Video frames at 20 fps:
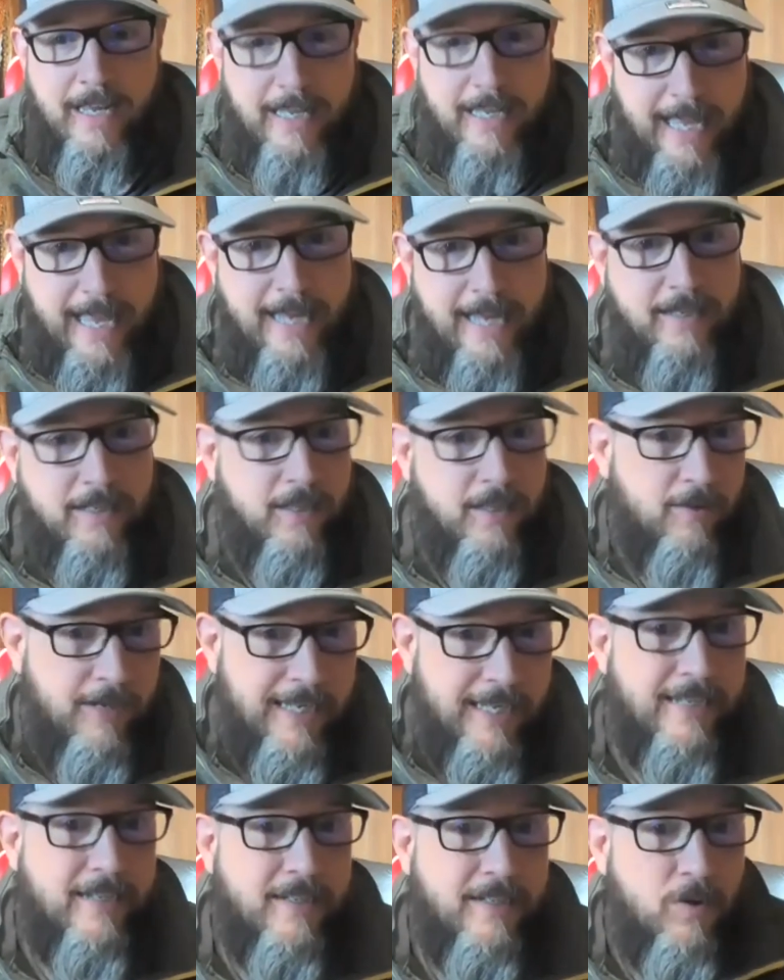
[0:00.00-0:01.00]
yes, there
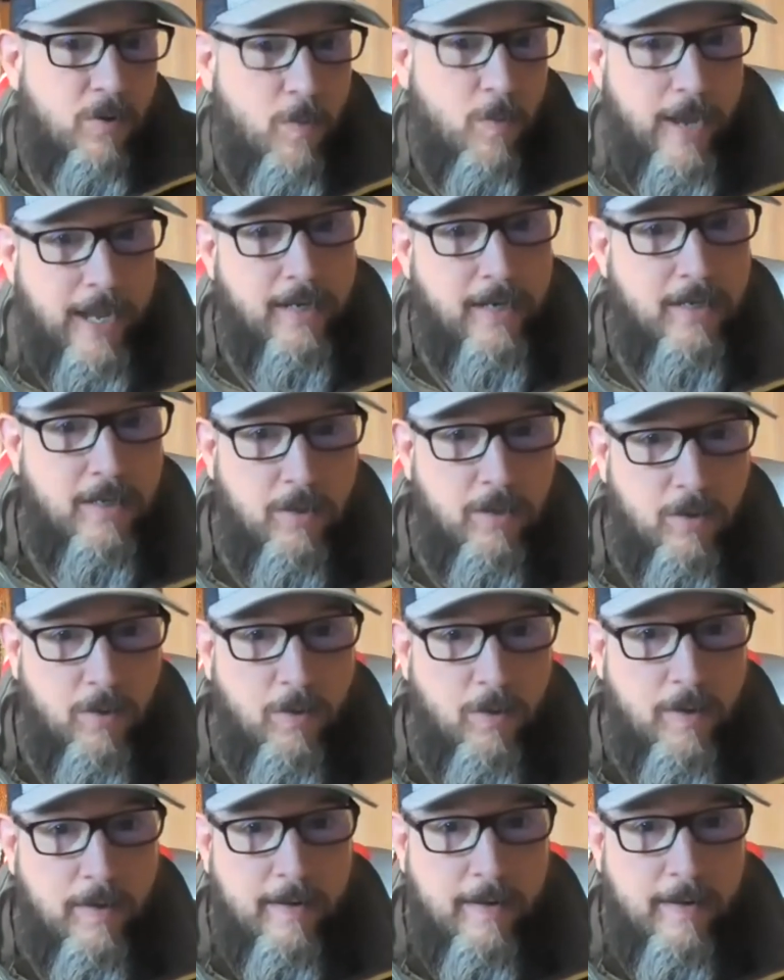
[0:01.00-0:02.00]
is a way to